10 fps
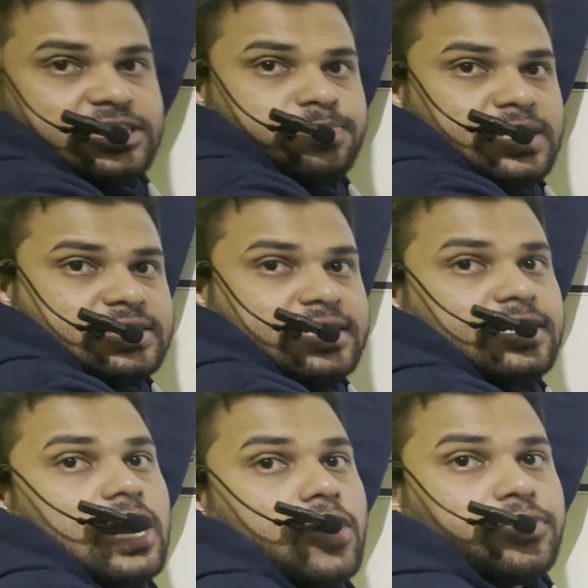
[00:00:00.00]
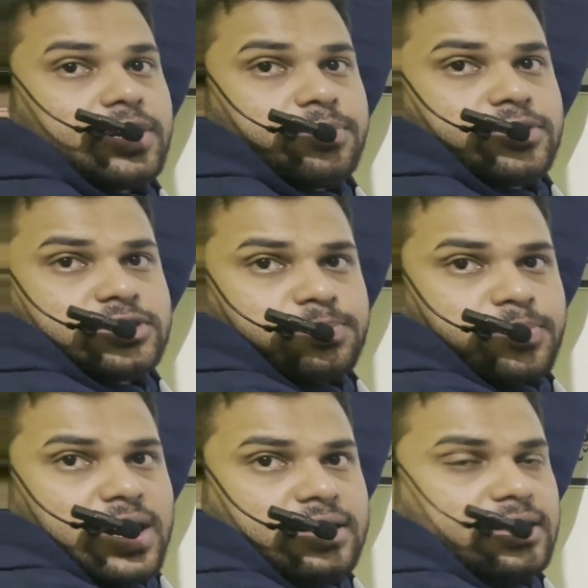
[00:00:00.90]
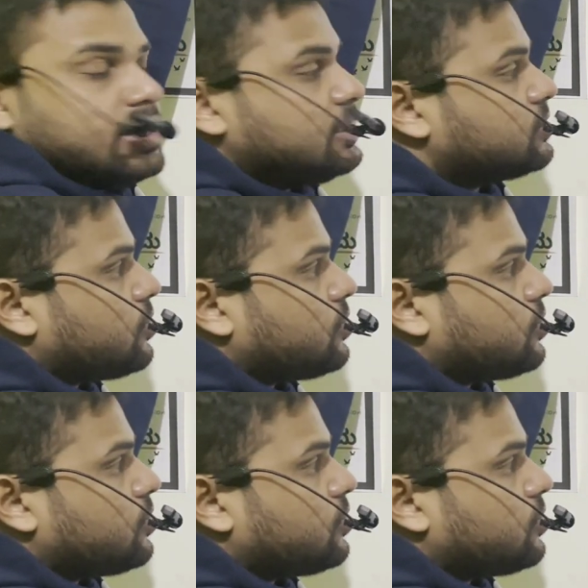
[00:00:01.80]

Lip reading: is present outermost part is